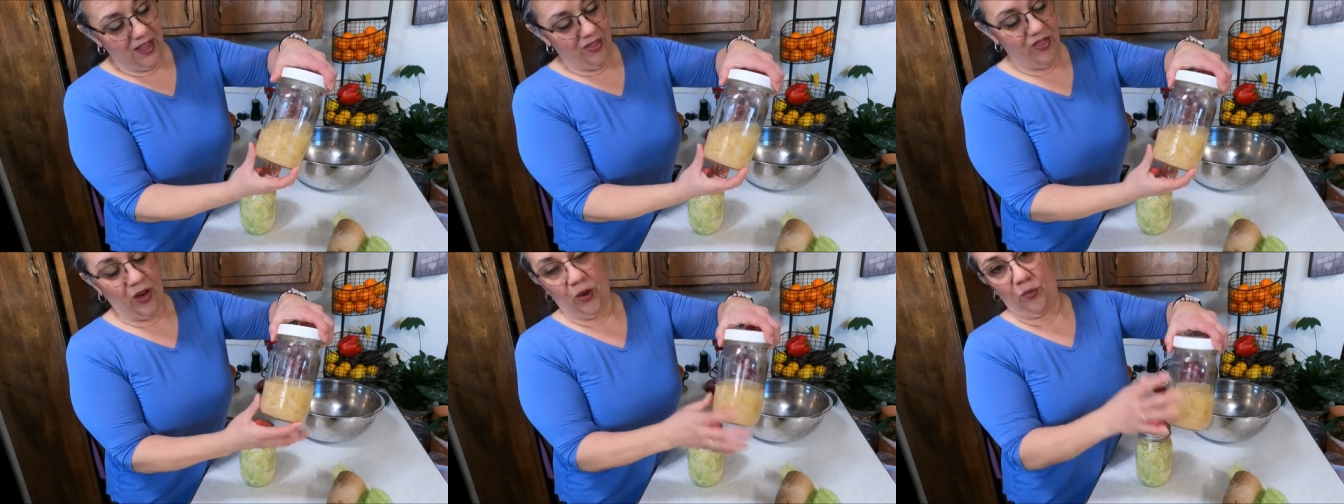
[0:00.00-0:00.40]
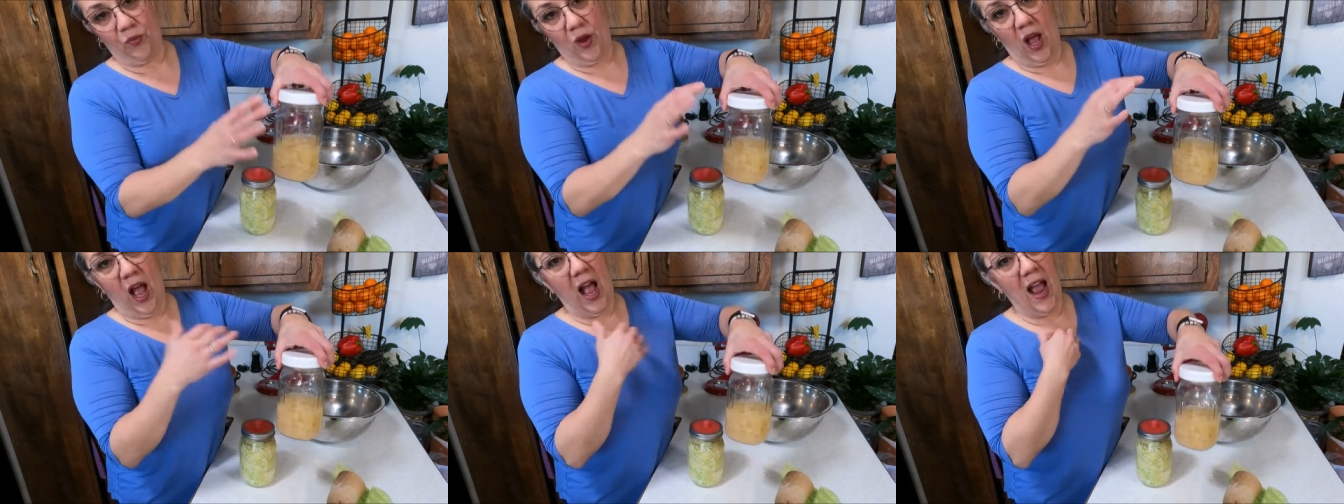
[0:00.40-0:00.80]
There,
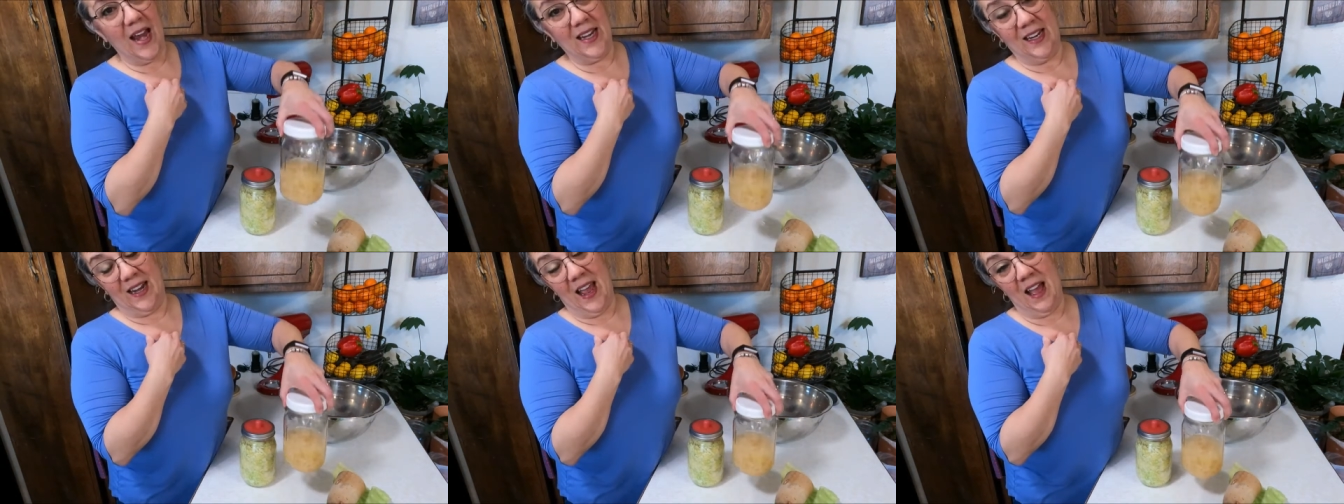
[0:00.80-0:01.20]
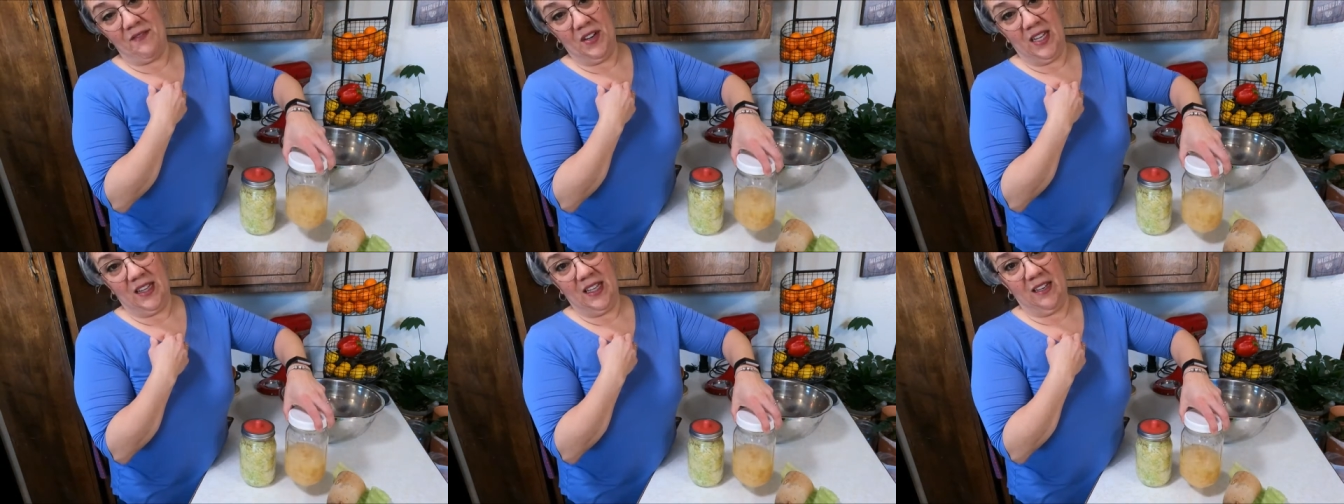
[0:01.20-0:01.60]
I didn't
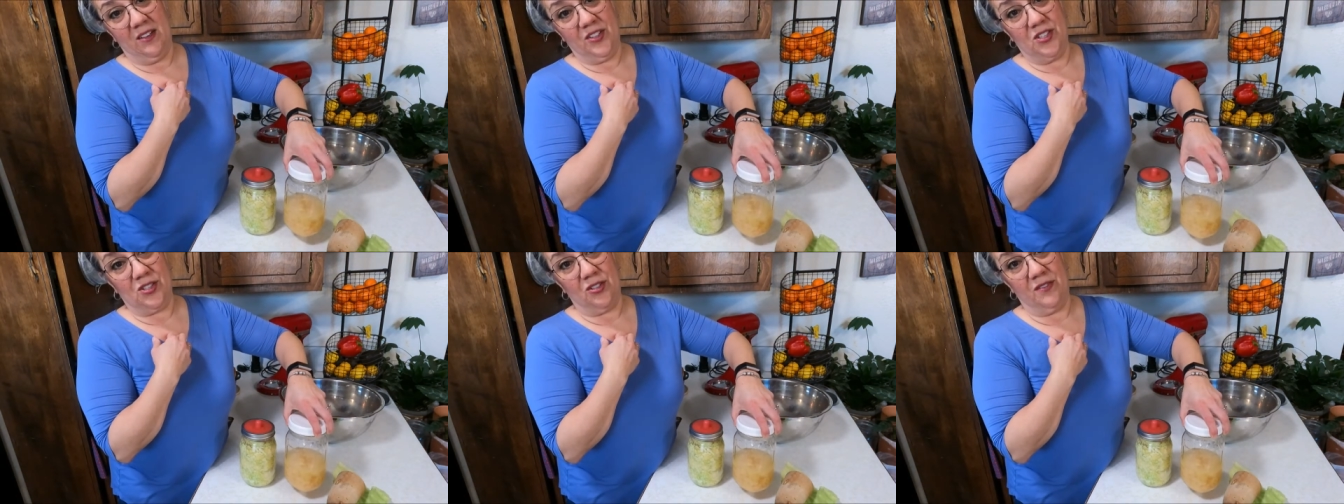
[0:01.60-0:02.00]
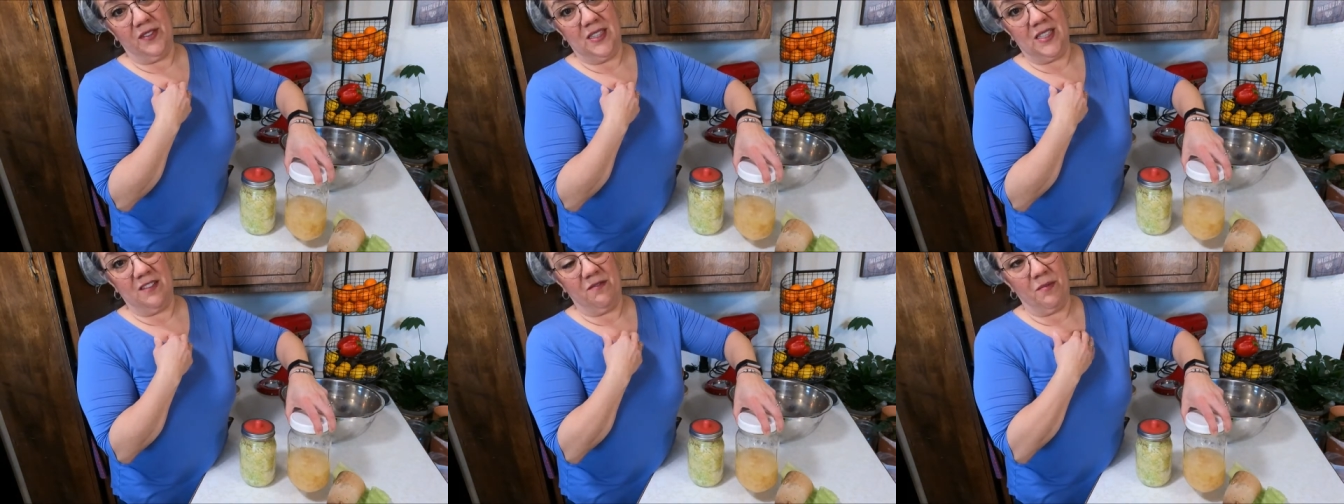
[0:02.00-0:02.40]
have anything on the
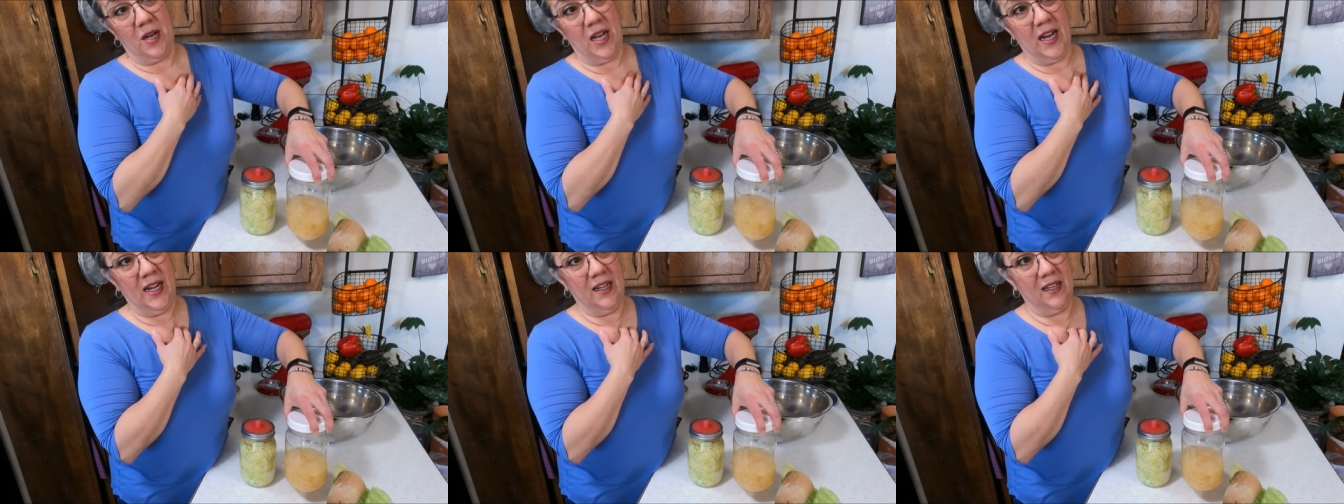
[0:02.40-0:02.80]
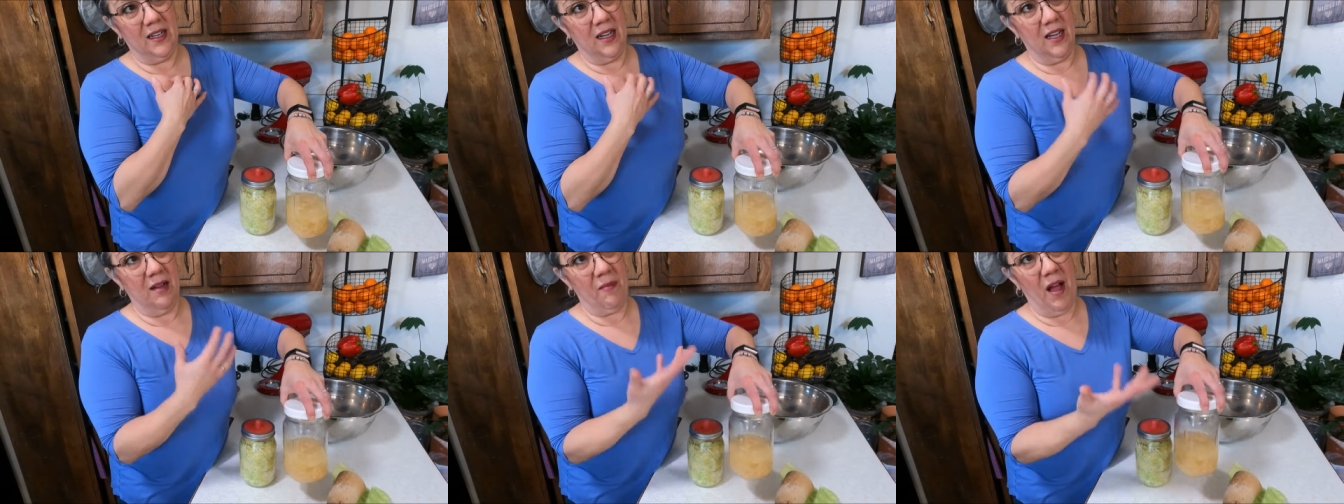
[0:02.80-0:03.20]
surface of mine.
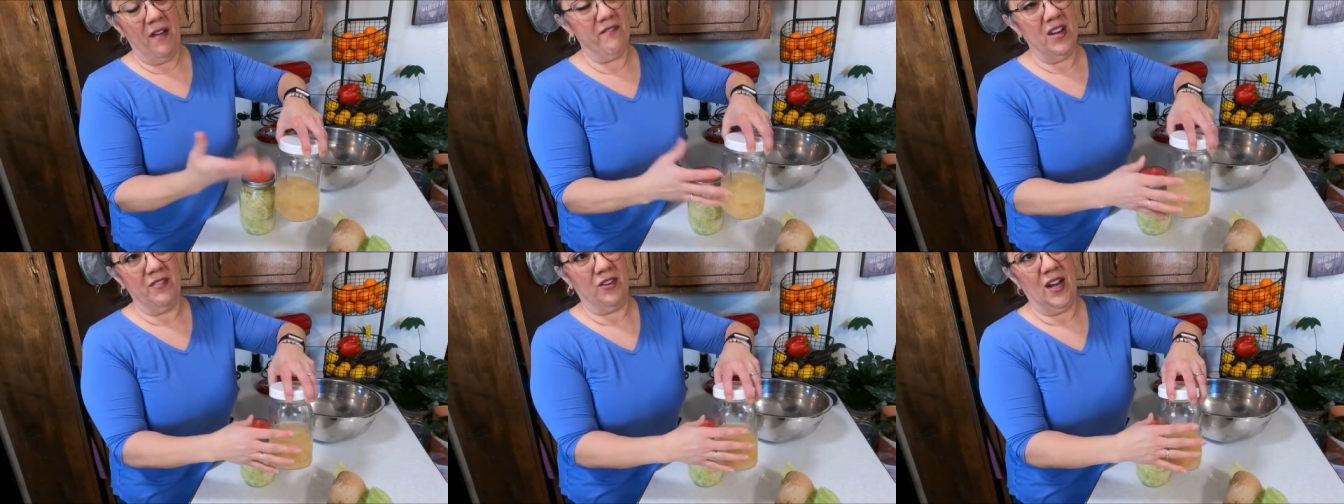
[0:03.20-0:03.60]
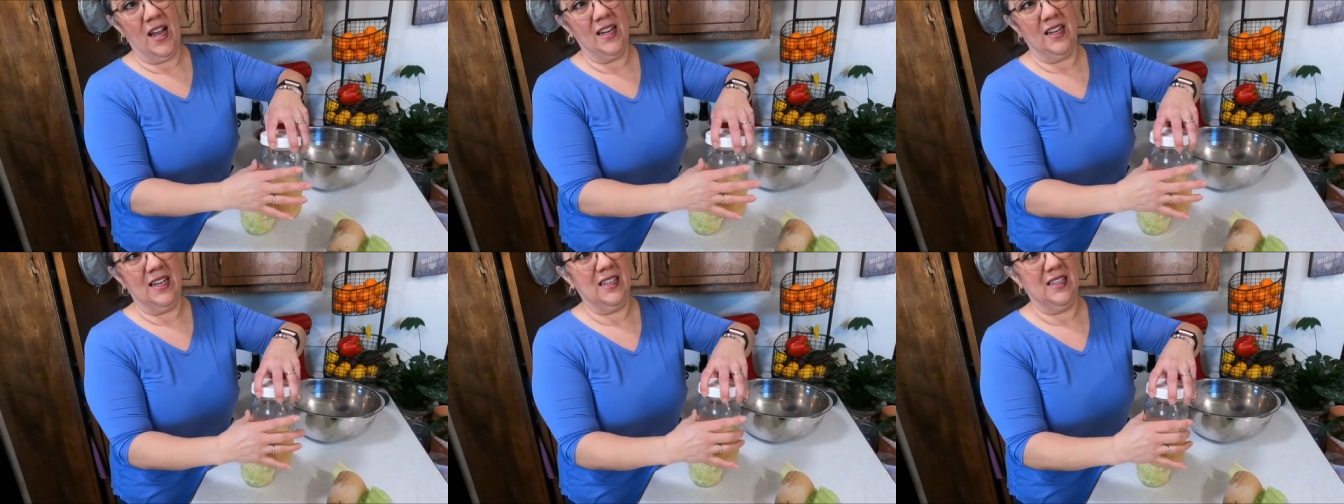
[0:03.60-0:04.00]
Um, I've never
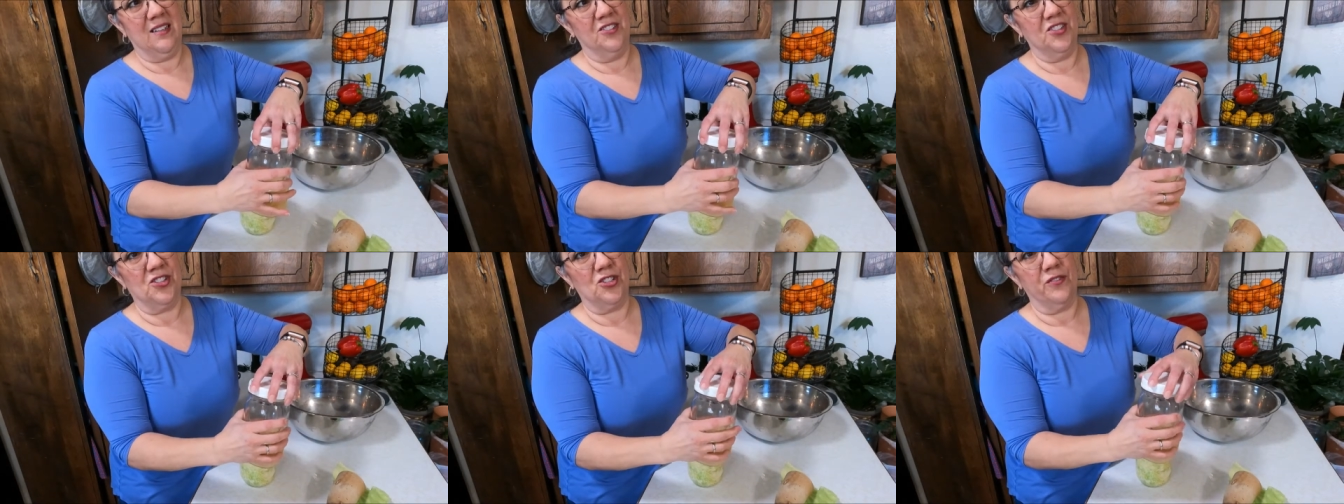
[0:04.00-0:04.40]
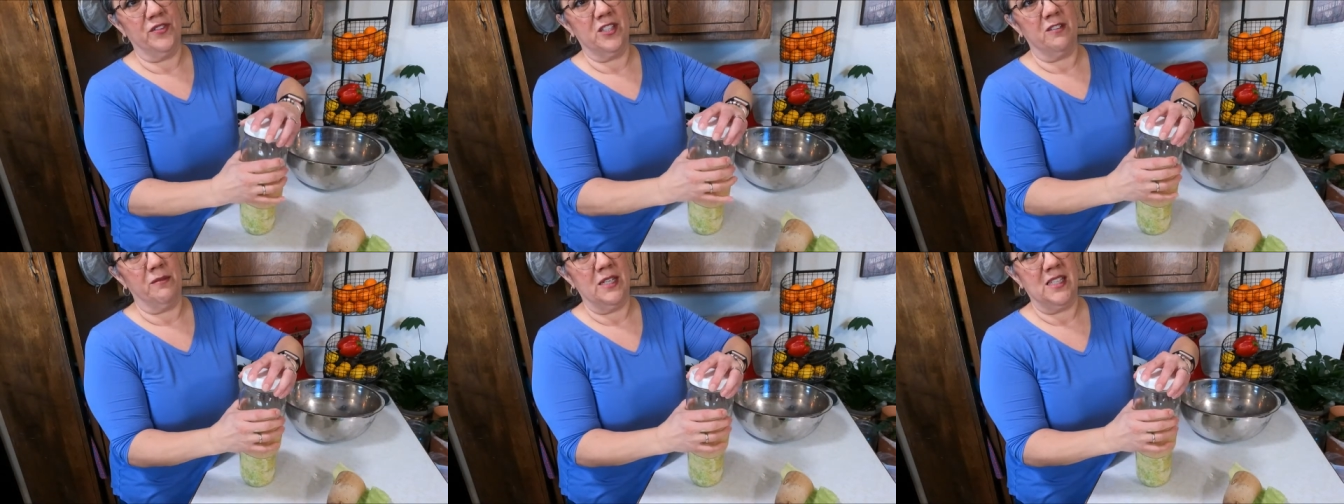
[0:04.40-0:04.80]
had anything on the
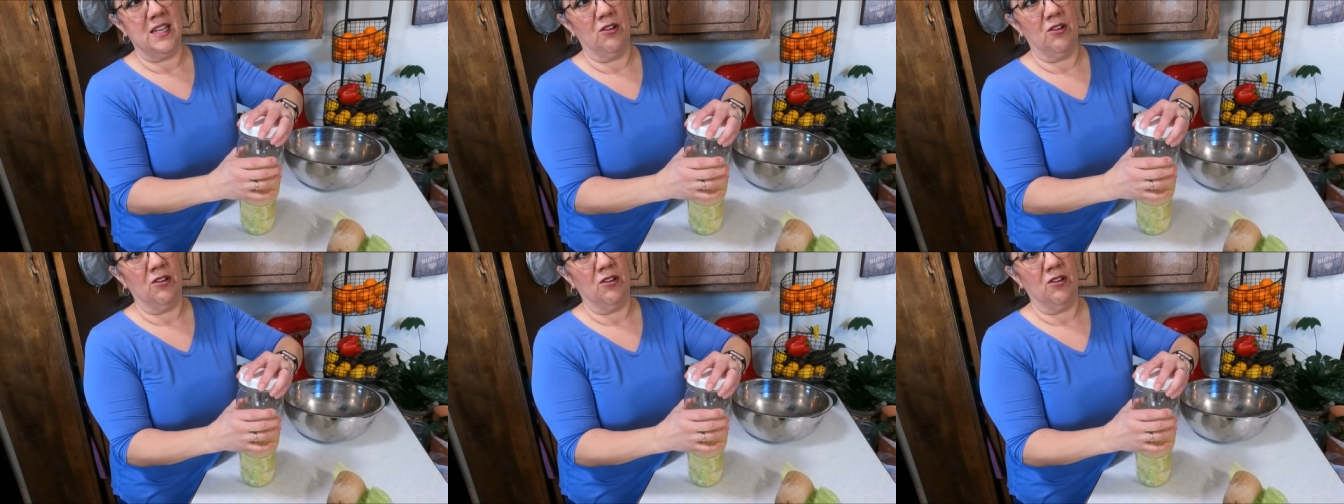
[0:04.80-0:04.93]
surface of my